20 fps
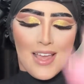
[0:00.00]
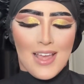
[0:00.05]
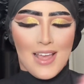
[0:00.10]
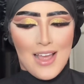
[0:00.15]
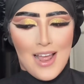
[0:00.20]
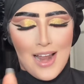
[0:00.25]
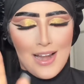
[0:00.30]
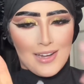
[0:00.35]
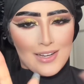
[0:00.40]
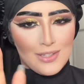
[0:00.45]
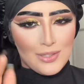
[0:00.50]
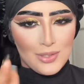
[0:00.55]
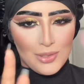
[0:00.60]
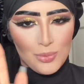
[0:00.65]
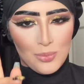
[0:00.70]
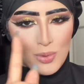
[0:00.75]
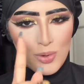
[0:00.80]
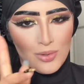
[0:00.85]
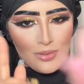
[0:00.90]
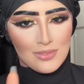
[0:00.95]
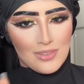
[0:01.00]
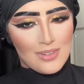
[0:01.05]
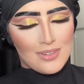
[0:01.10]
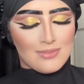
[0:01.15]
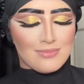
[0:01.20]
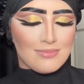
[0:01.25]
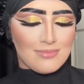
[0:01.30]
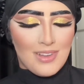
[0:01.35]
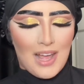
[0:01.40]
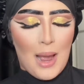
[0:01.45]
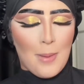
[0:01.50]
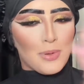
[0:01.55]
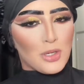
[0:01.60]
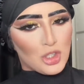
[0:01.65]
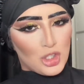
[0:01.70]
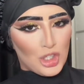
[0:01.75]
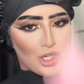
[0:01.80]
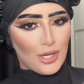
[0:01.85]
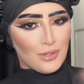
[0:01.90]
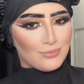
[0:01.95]
at least you won't happen
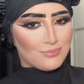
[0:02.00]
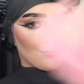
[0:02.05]
to you.